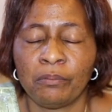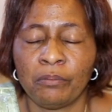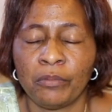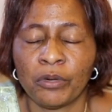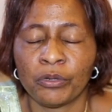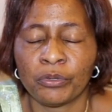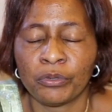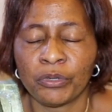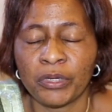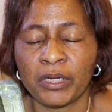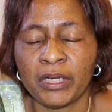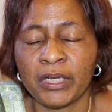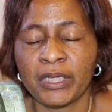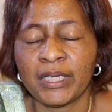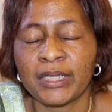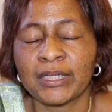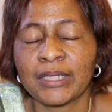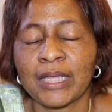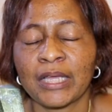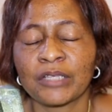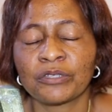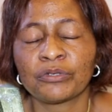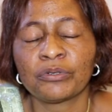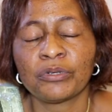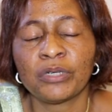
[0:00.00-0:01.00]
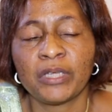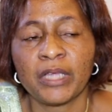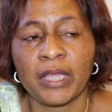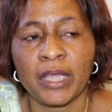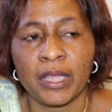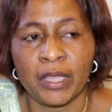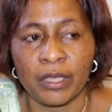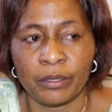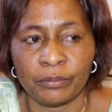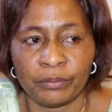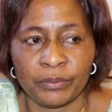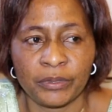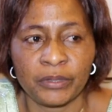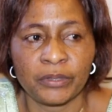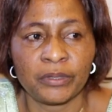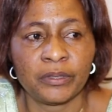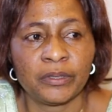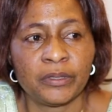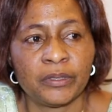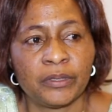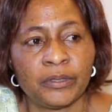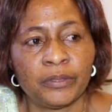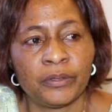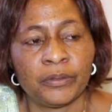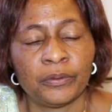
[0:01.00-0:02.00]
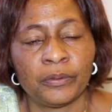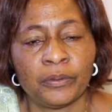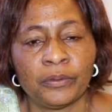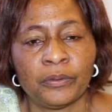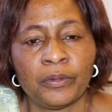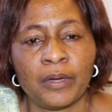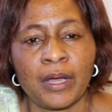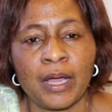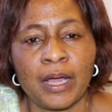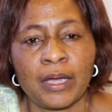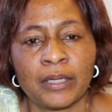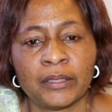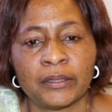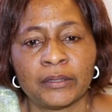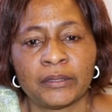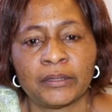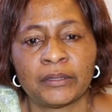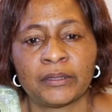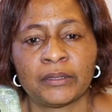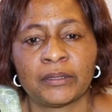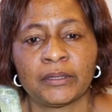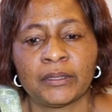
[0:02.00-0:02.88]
But really, it has really helped, you know, and